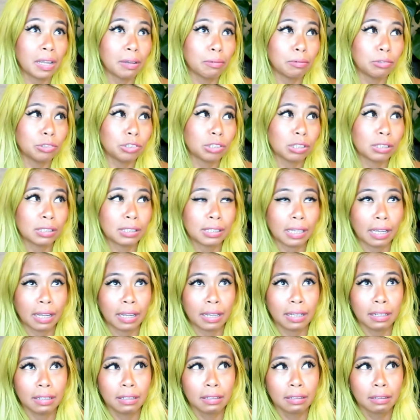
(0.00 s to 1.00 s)
would just
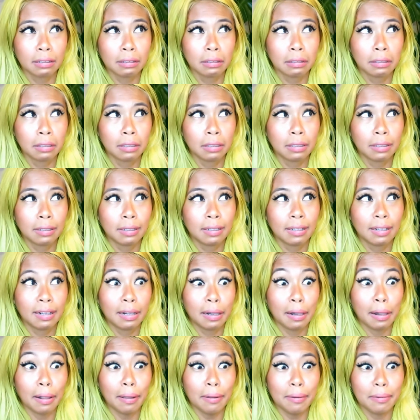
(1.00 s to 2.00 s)
say,
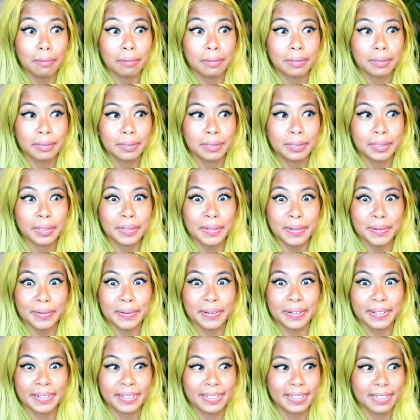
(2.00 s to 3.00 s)
oh,
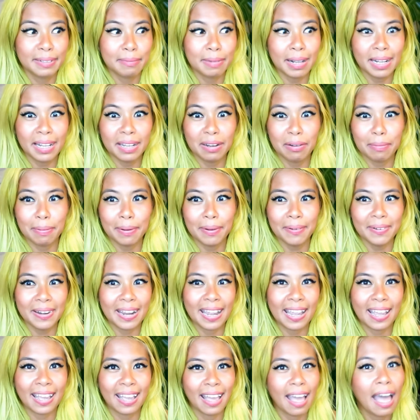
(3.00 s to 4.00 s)
cool, My Little
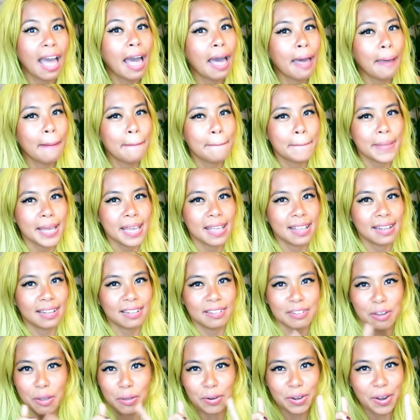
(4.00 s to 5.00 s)
Pony. But
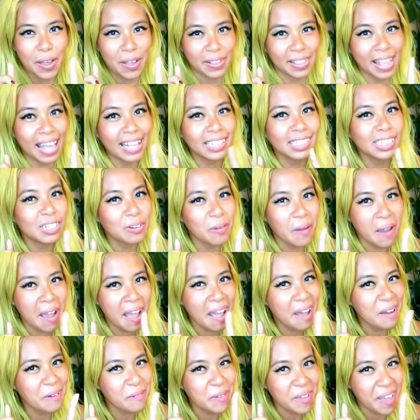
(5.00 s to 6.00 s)
no, that's not
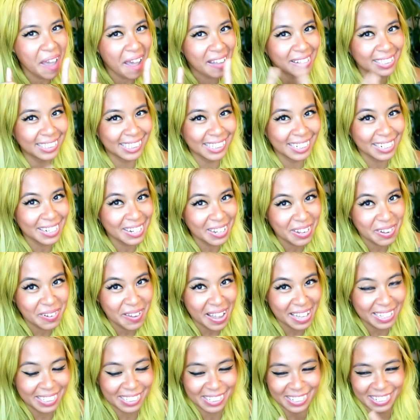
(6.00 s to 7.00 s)
how we answer the
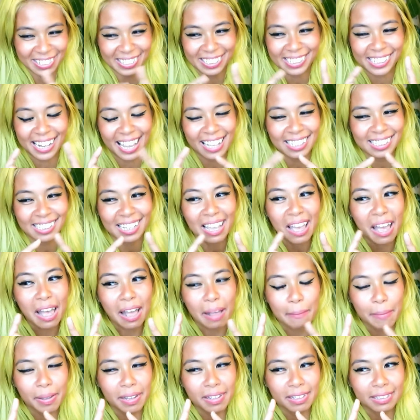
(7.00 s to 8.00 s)
questions. That's
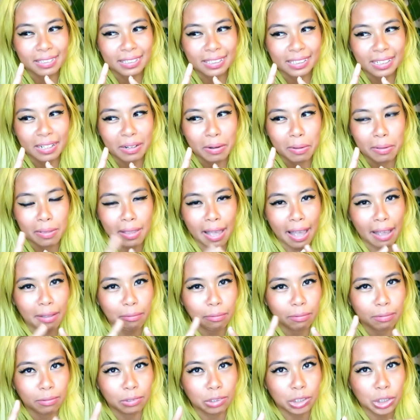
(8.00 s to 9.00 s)
because, you know,
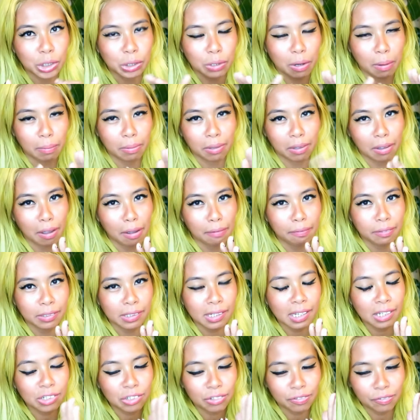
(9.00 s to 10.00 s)
that would stop the
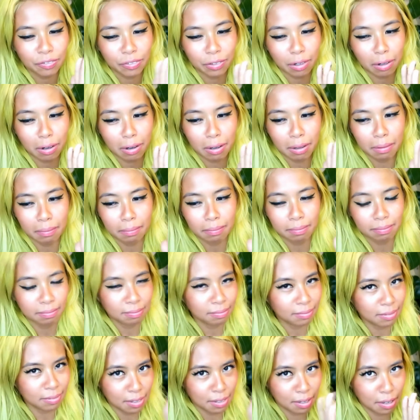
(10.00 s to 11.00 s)
conversation from
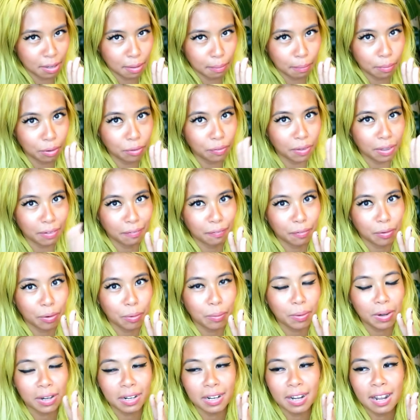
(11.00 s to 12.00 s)
moving
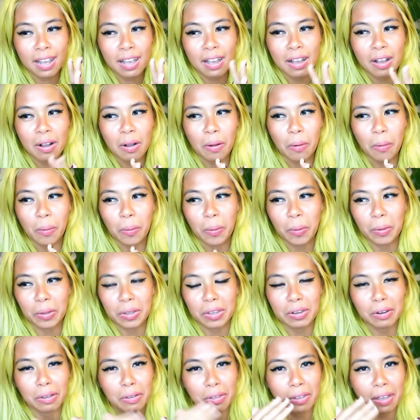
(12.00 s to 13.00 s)
forward, or,
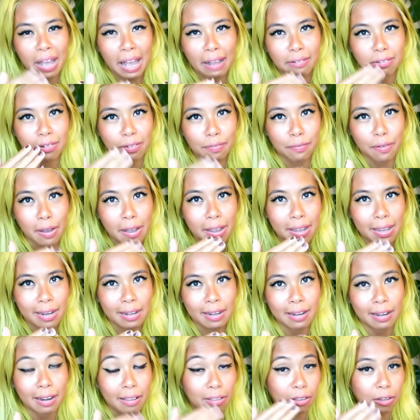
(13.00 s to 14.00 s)
you know, you have to
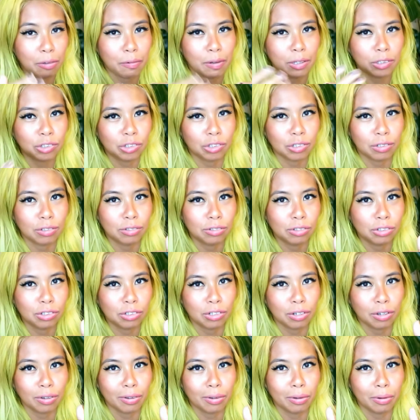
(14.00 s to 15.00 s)
find another questions
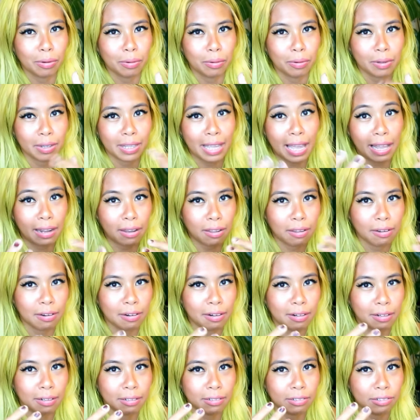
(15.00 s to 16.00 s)
to get
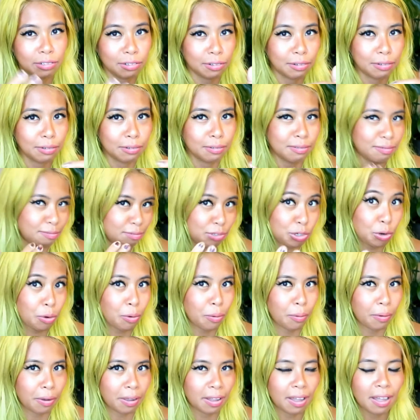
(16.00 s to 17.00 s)
her to
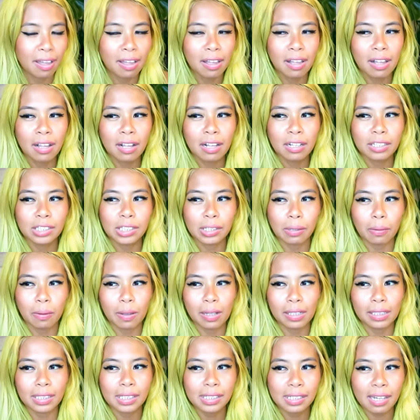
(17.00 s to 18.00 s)
talk. So
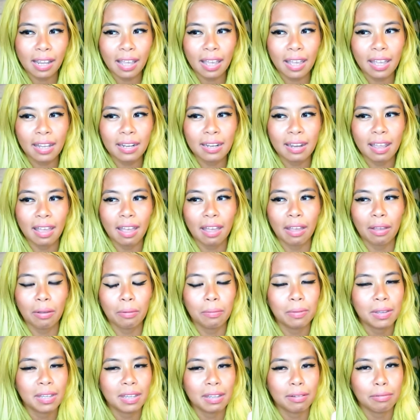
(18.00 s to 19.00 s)
instead,
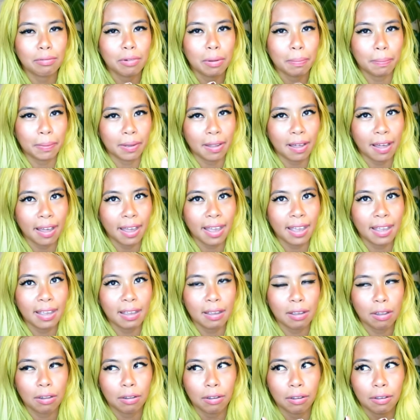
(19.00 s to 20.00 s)
we can
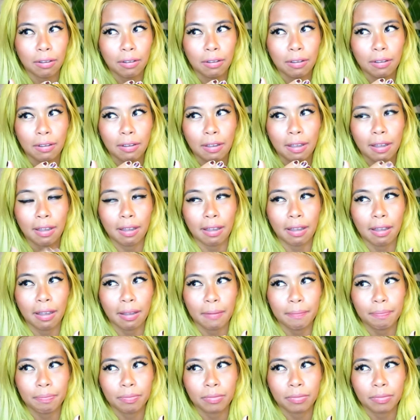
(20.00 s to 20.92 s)
reply her